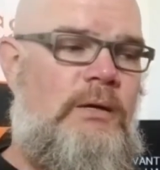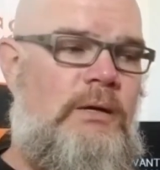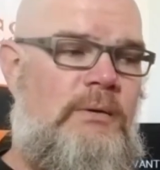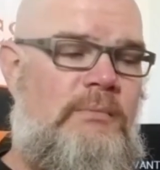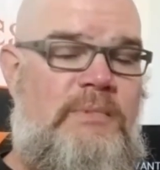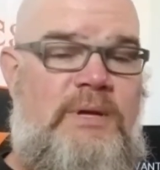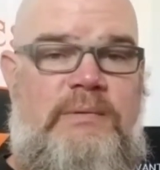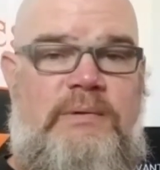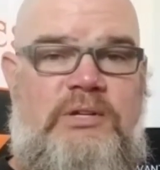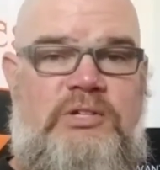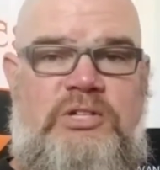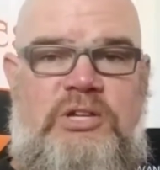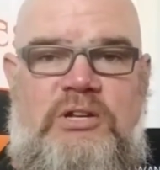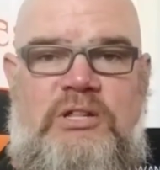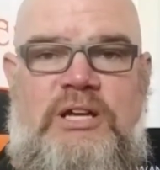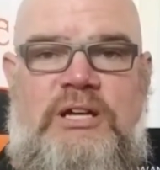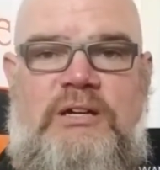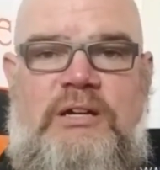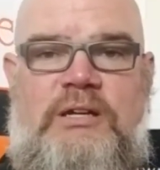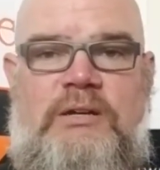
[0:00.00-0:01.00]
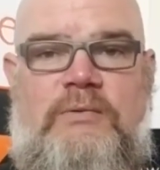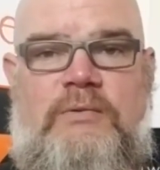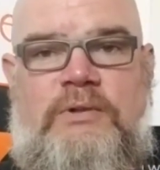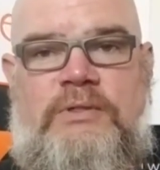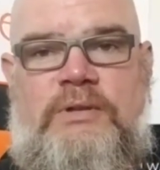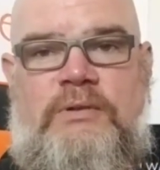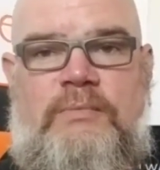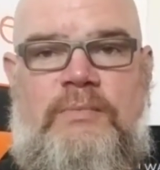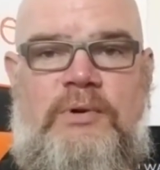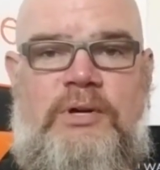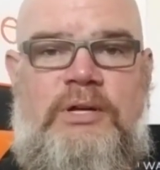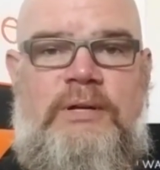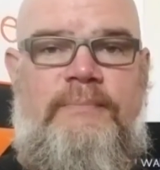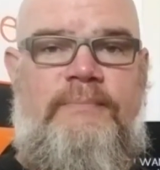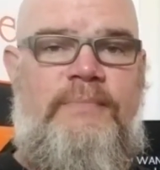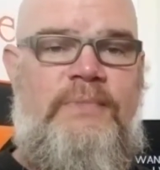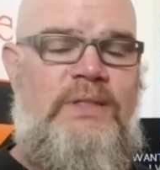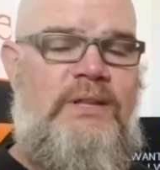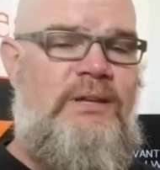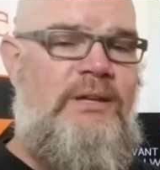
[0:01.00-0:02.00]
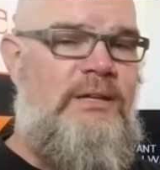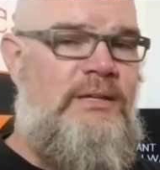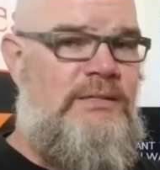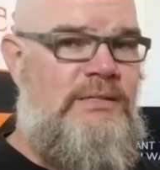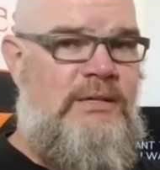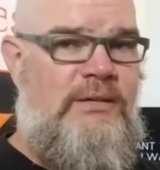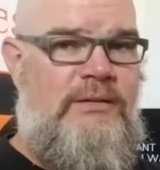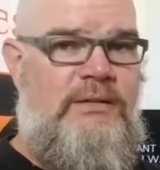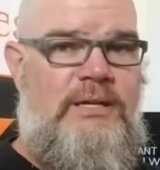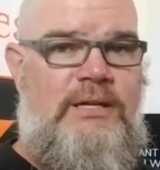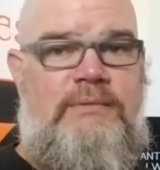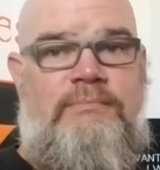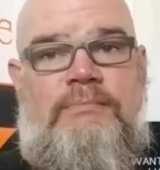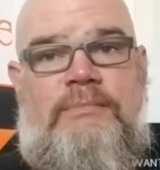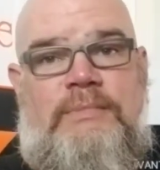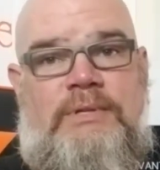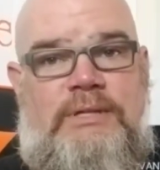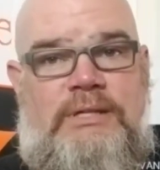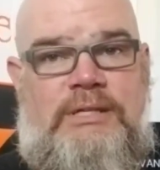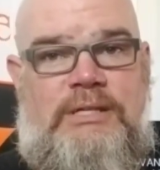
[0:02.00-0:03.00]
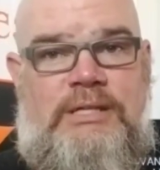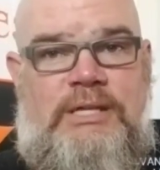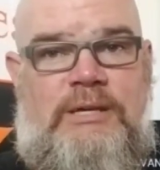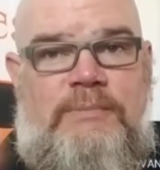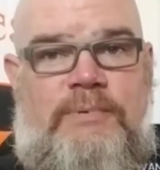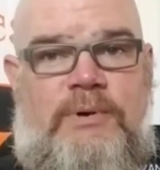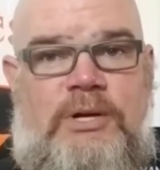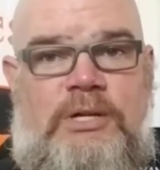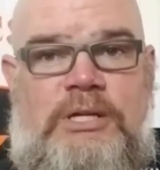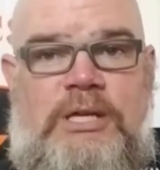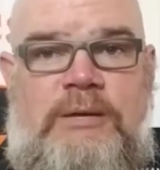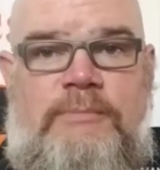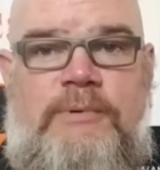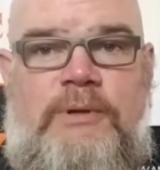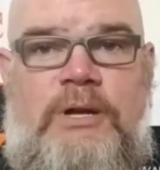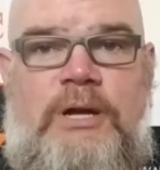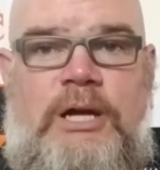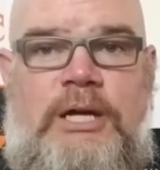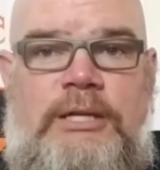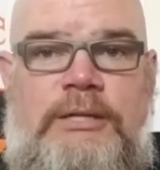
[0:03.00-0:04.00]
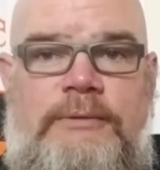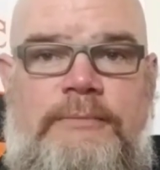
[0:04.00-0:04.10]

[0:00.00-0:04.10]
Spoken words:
Maybe I'll share that later with you. But until then, keep on keeping on.